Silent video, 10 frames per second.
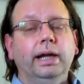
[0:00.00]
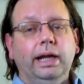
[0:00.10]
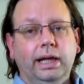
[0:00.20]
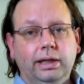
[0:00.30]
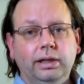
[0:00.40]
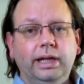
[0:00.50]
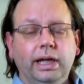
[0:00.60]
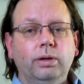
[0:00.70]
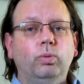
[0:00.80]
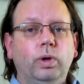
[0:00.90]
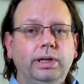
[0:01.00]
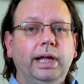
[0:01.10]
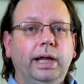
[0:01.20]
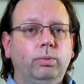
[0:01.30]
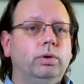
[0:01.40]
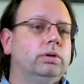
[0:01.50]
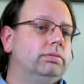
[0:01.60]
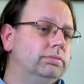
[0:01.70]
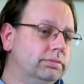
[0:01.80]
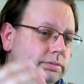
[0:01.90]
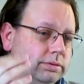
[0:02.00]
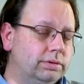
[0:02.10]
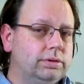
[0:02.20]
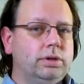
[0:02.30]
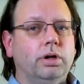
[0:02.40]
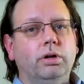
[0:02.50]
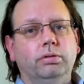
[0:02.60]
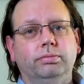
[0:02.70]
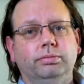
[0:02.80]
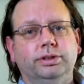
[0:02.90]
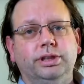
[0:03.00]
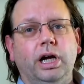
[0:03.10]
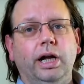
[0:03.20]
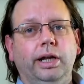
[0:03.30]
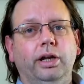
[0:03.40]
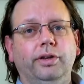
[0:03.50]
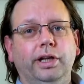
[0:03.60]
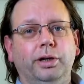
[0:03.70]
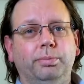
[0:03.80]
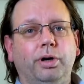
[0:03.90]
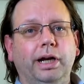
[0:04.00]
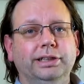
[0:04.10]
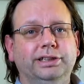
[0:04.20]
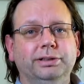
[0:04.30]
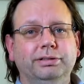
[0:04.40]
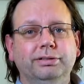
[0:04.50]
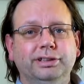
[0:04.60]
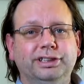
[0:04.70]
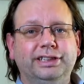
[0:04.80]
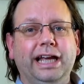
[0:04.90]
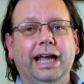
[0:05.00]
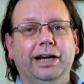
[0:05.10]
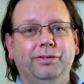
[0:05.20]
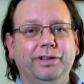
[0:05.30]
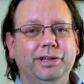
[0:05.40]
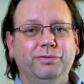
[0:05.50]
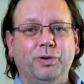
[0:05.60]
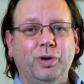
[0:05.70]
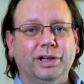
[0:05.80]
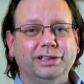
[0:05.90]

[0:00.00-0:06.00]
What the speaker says: And again, one day we'll call Scotty on the Enterprise to scan everything for